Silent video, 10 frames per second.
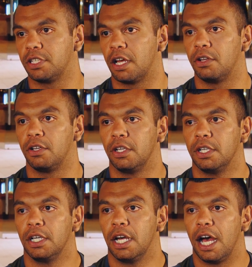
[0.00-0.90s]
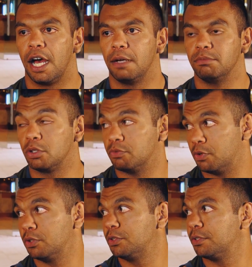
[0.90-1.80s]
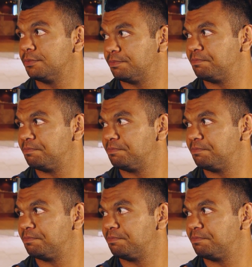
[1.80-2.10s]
So I'm um, looking forward to it.